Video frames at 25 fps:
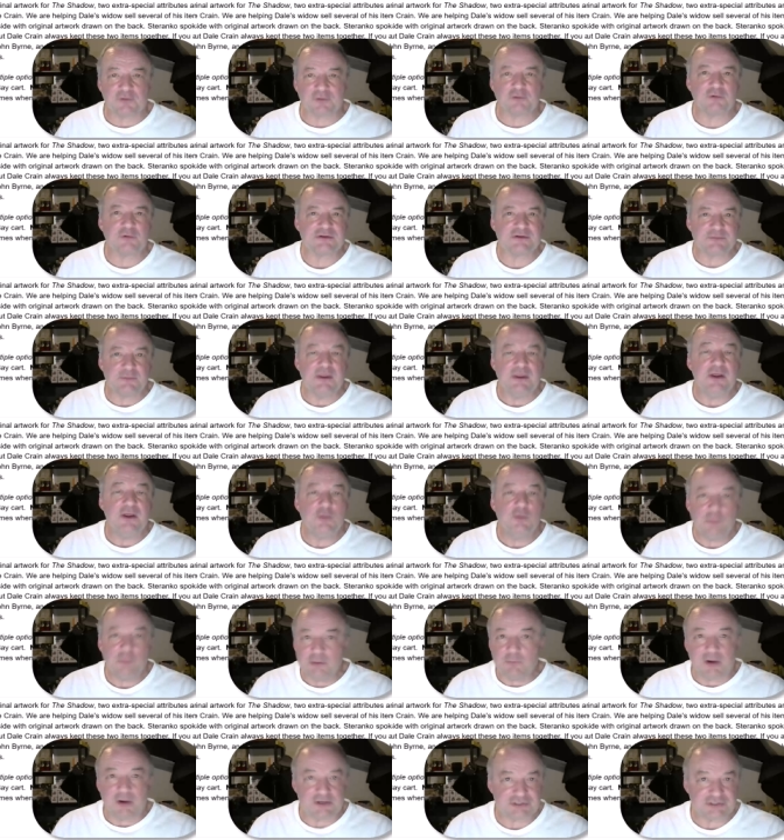Of course,
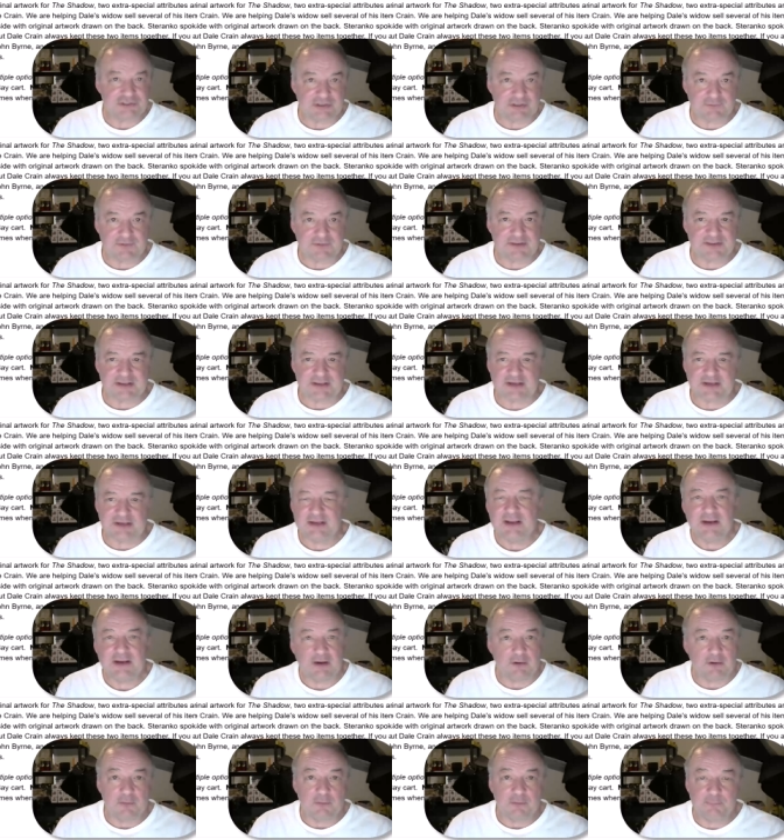we wash everything,
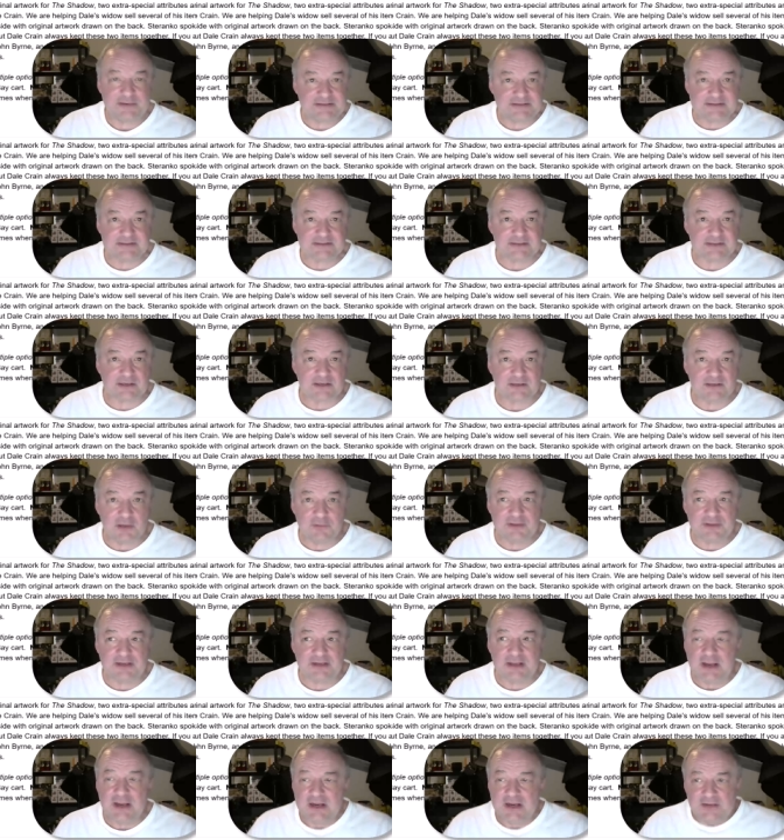all pieces of
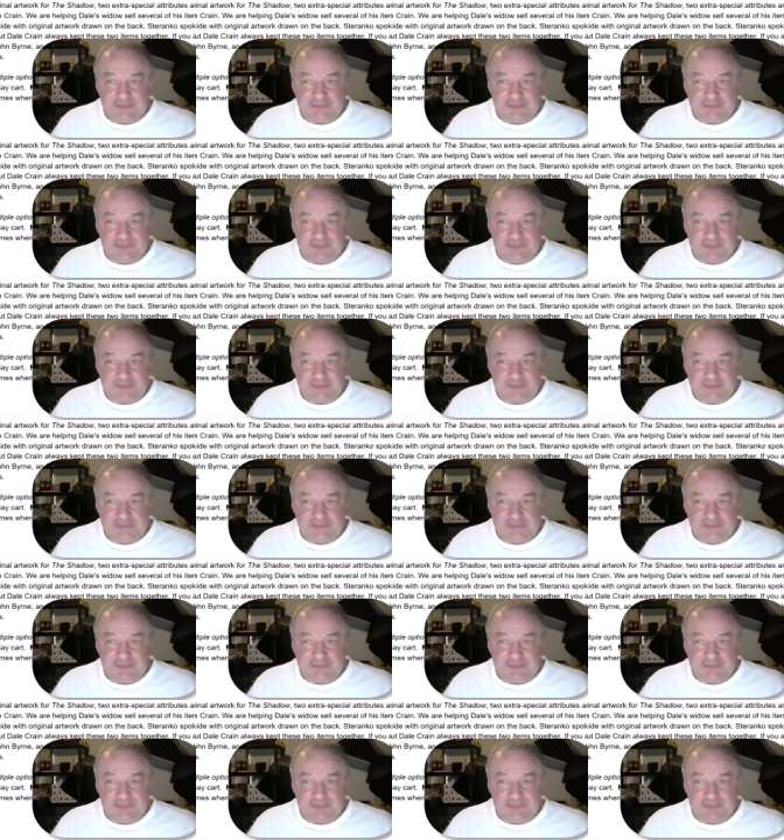clothing.